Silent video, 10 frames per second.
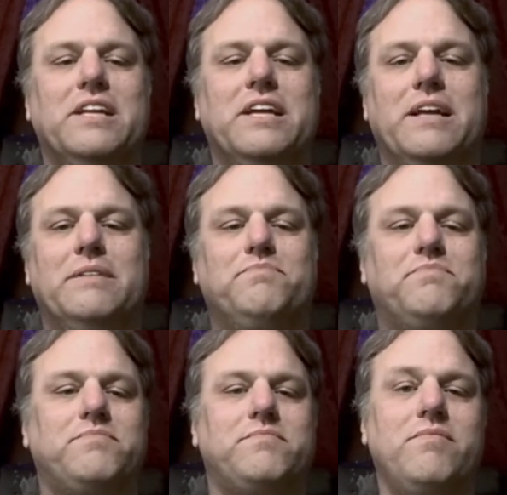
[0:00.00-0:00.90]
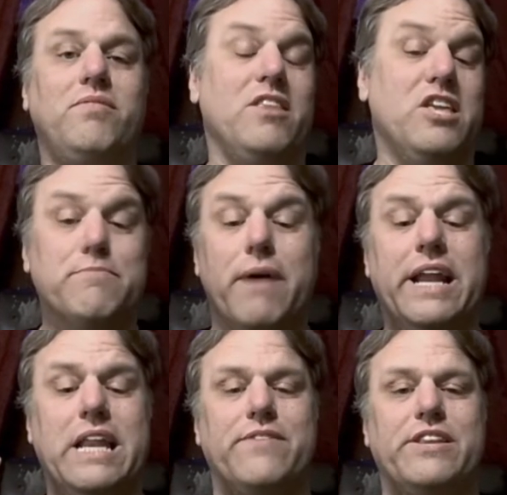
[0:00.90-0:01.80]
And you
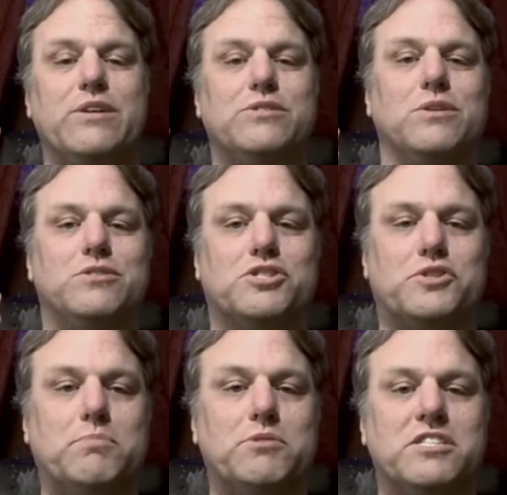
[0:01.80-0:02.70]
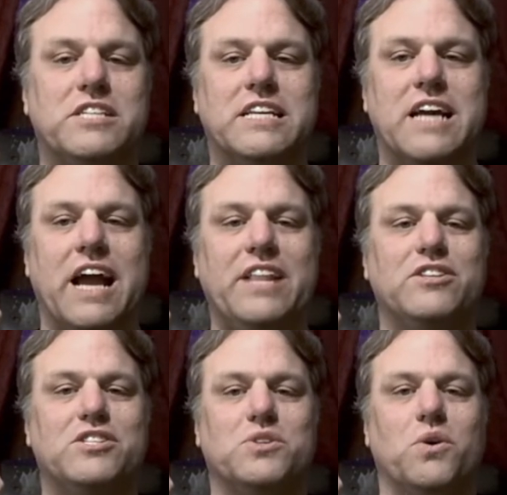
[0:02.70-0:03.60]
might even use those descriptions to guide
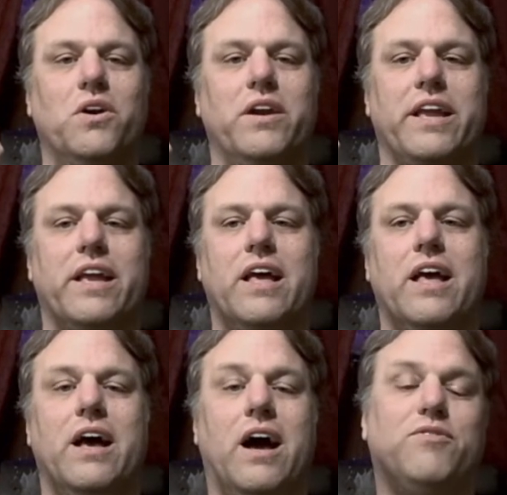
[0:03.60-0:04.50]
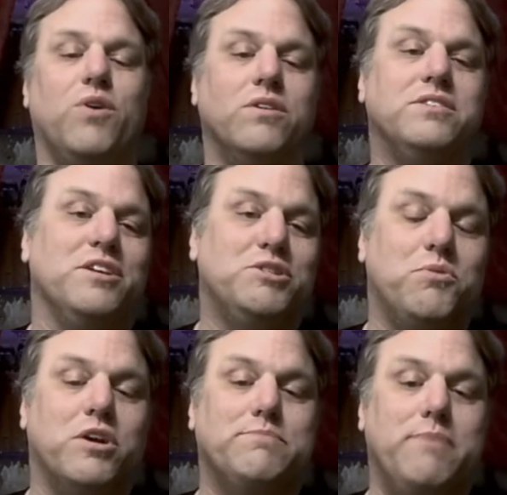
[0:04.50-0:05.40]
the story. Of course, this
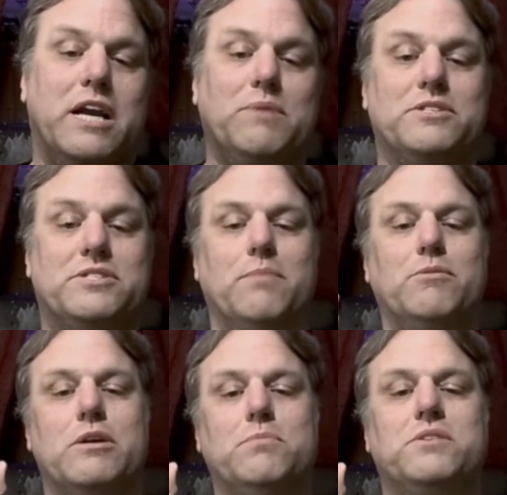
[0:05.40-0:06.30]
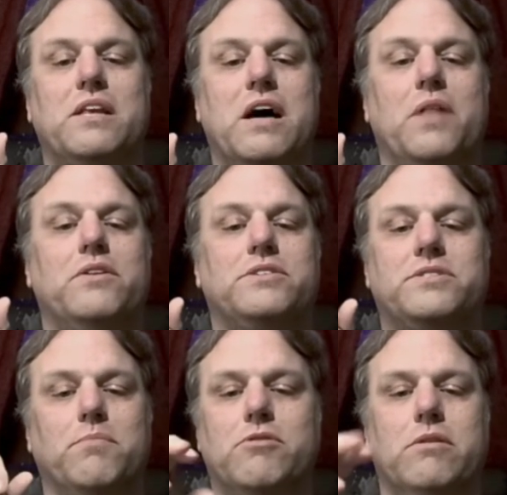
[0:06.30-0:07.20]
works better with some groups than others.
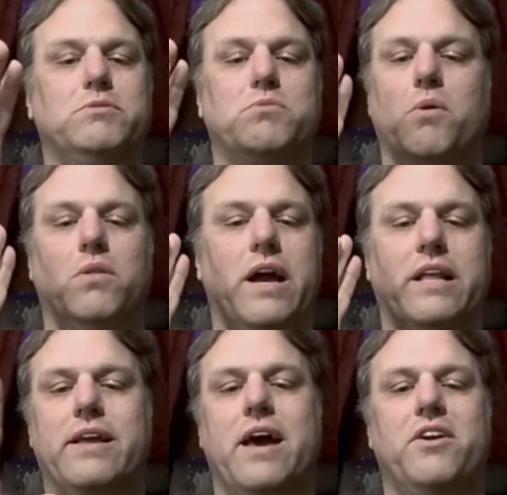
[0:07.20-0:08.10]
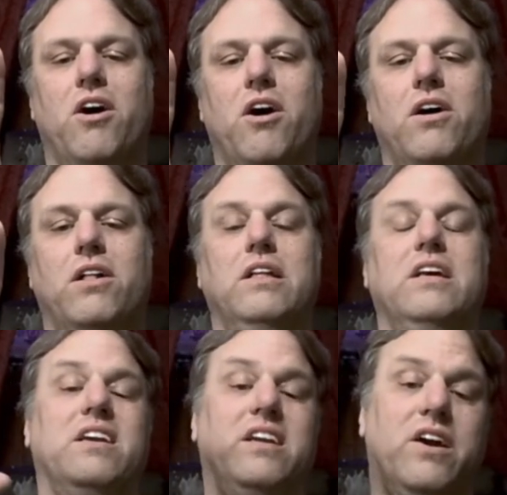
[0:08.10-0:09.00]
Some groups won't like that at all.
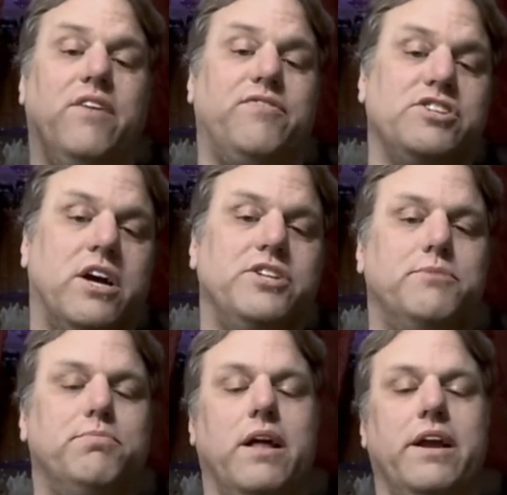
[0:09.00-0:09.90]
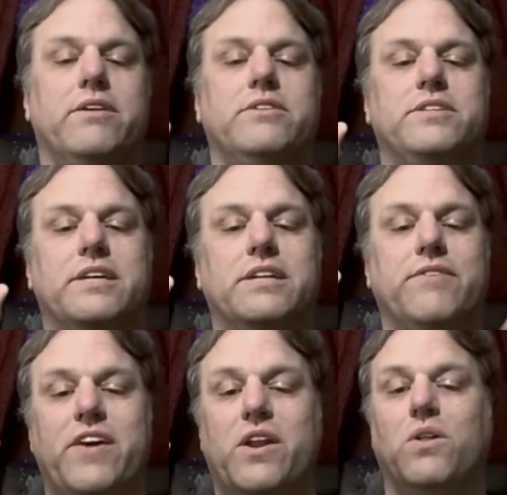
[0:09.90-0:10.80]
You have to judge your players, and
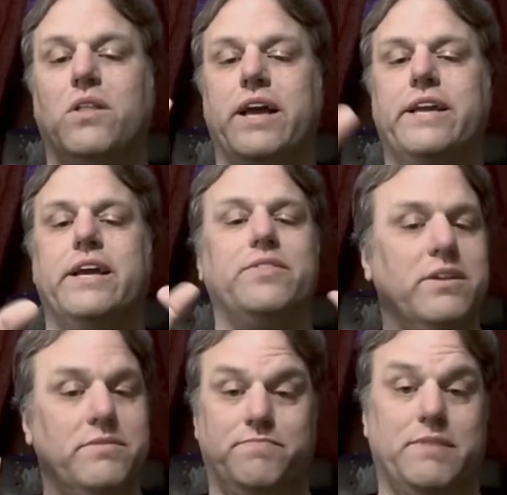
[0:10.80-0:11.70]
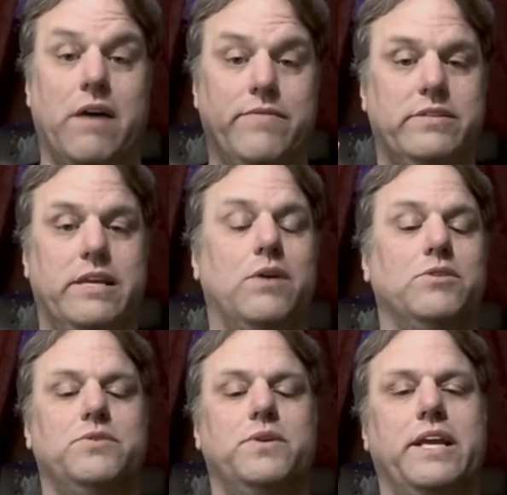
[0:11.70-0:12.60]
if they don't like it, then obviously
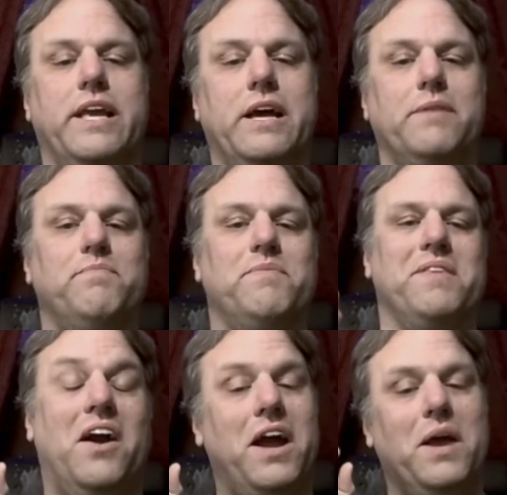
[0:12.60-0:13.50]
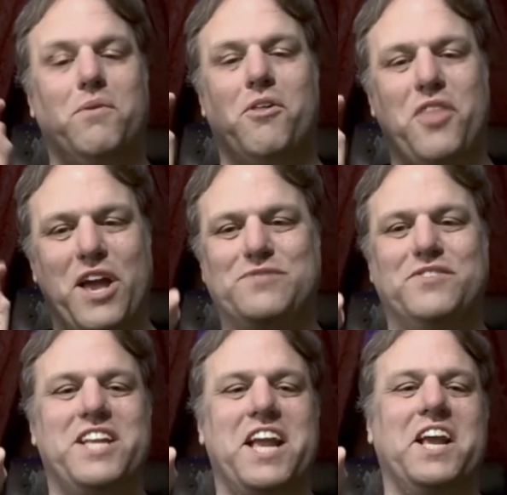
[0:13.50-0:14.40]
don't do it again. All right, well, thanks
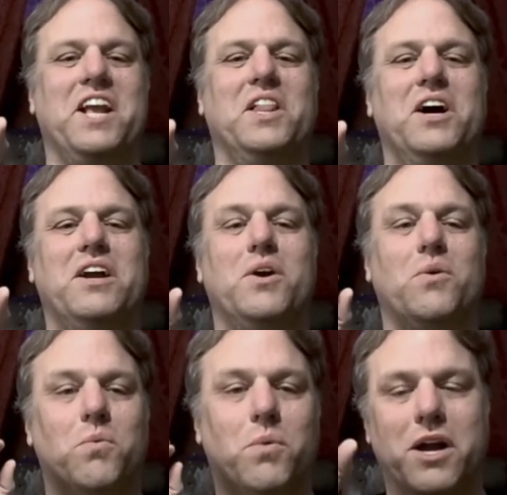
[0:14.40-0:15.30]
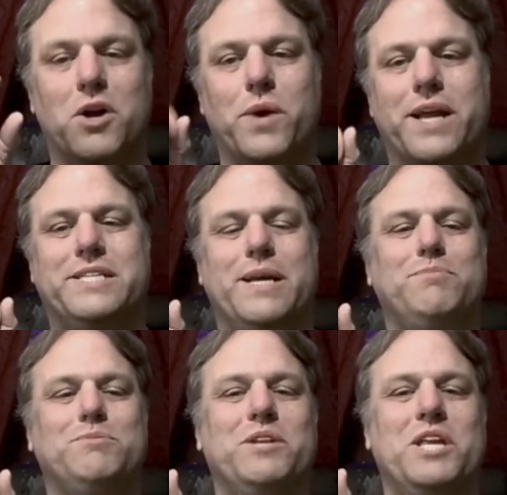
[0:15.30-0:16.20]
for taking a look. What quick
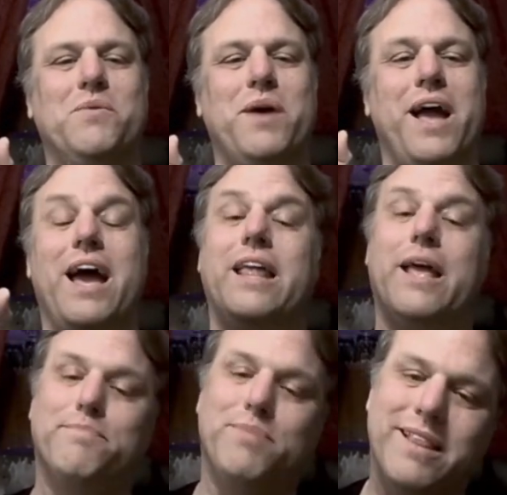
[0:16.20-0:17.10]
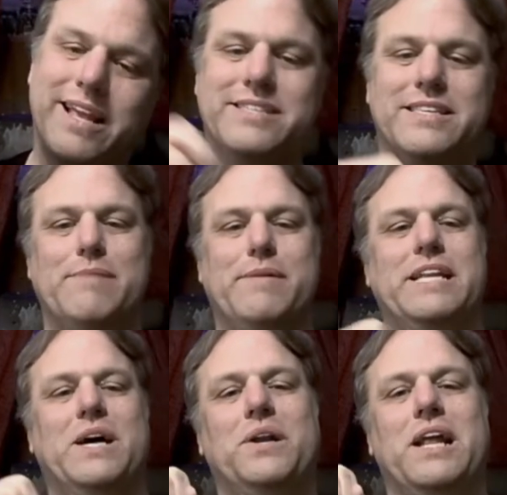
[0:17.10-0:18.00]
tips would you add? And please let me
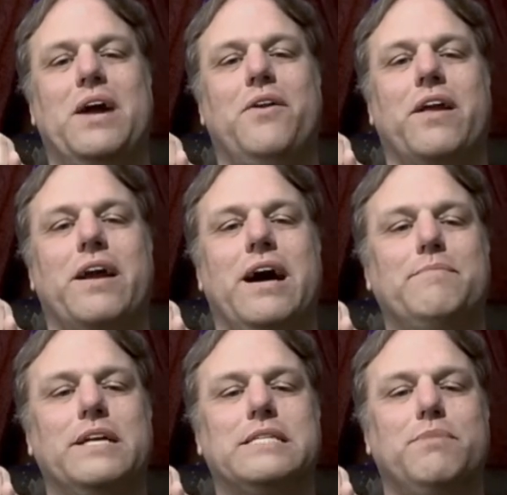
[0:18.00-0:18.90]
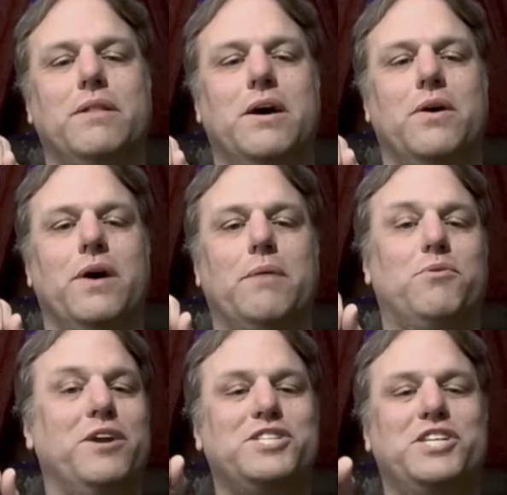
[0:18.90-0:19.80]
know down in the comments below. I
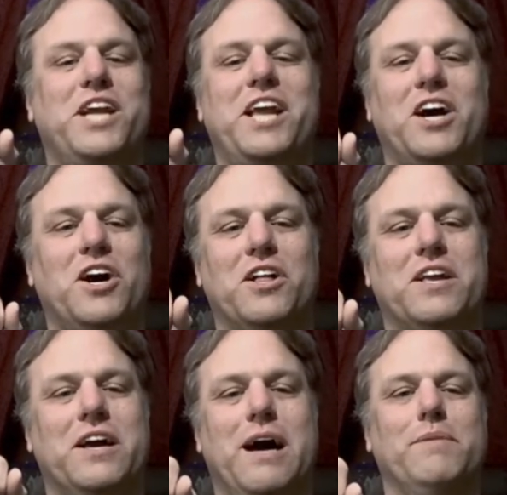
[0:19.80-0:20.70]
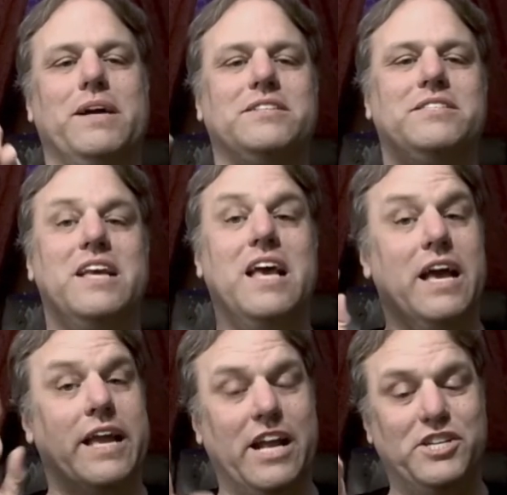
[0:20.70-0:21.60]
appreciate all comments.
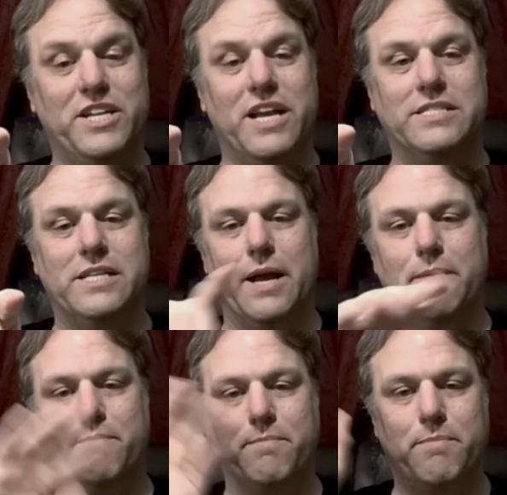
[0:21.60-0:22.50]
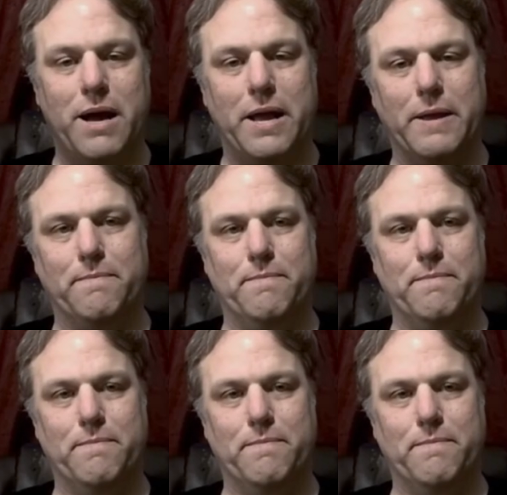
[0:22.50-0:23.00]
Catch you next time. Bye.